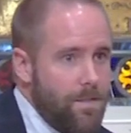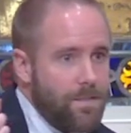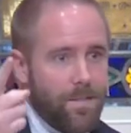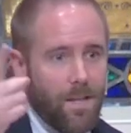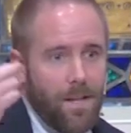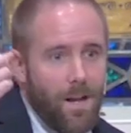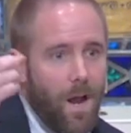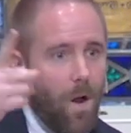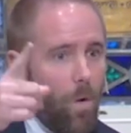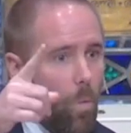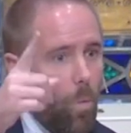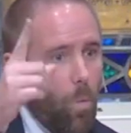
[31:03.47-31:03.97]

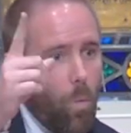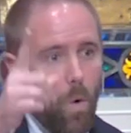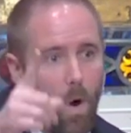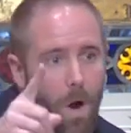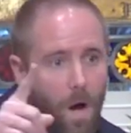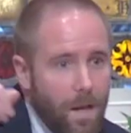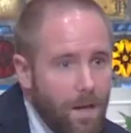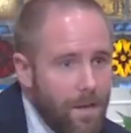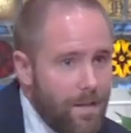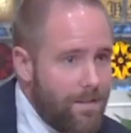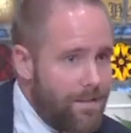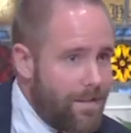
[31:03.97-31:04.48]
He set out
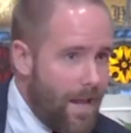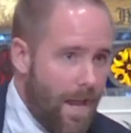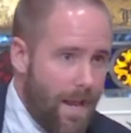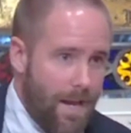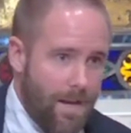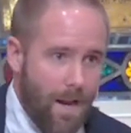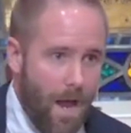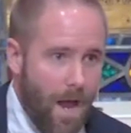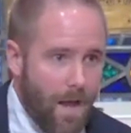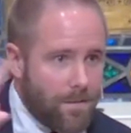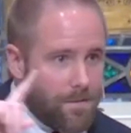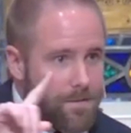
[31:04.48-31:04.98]
one
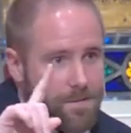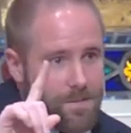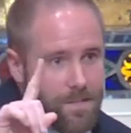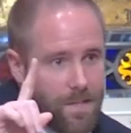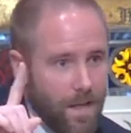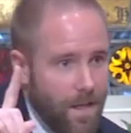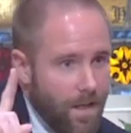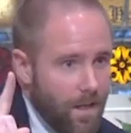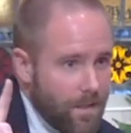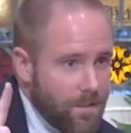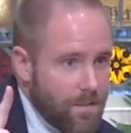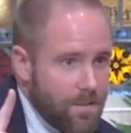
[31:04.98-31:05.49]
day,
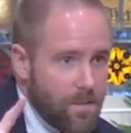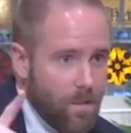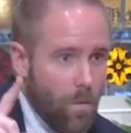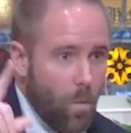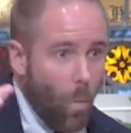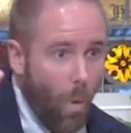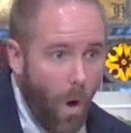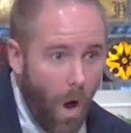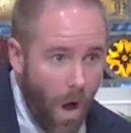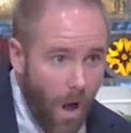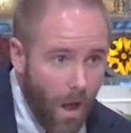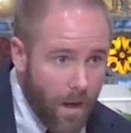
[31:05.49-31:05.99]
not
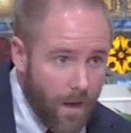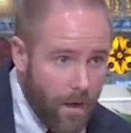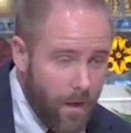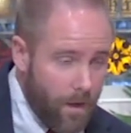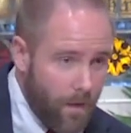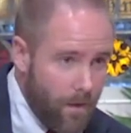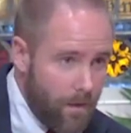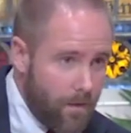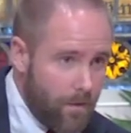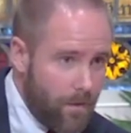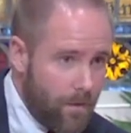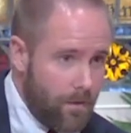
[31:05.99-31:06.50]
six,
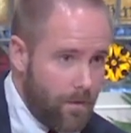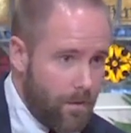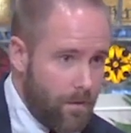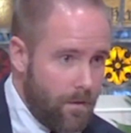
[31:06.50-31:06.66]
one.